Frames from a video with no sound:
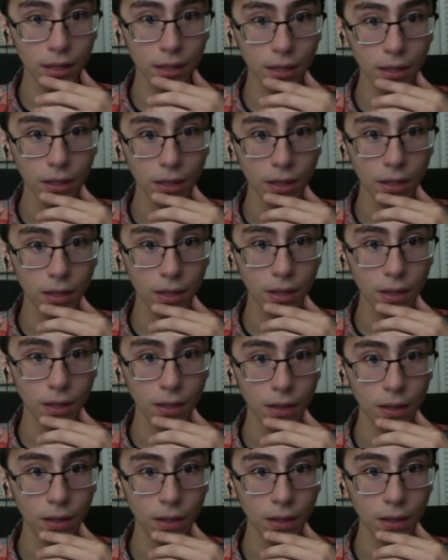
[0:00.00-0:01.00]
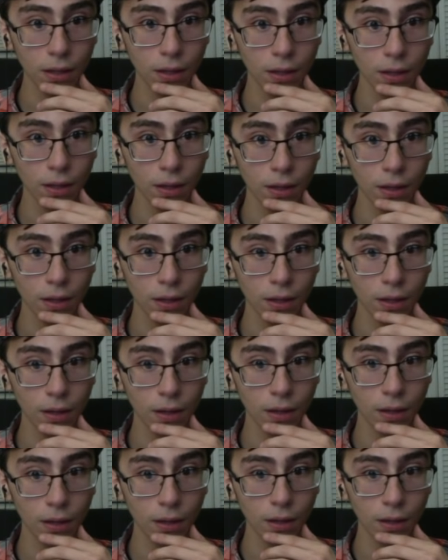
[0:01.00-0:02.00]

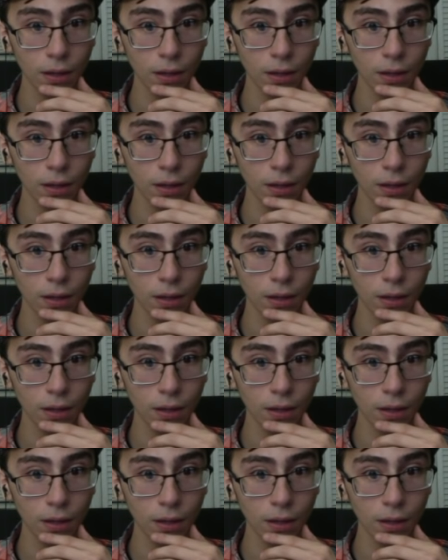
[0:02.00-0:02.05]
(no one is talking)